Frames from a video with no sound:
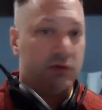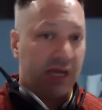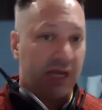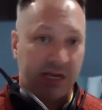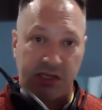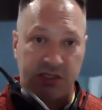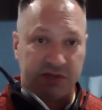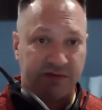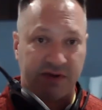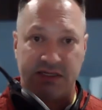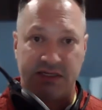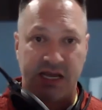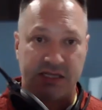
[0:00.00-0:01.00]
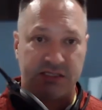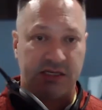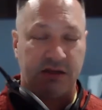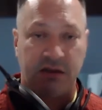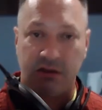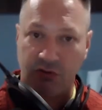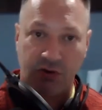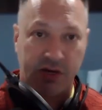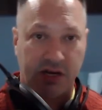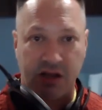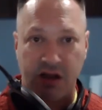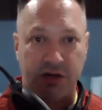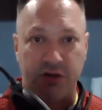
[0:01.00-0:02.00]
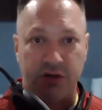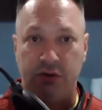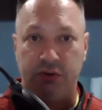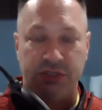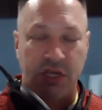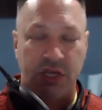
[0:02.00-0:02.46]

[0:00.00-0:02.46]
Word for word: Dating is fantastic, great condos.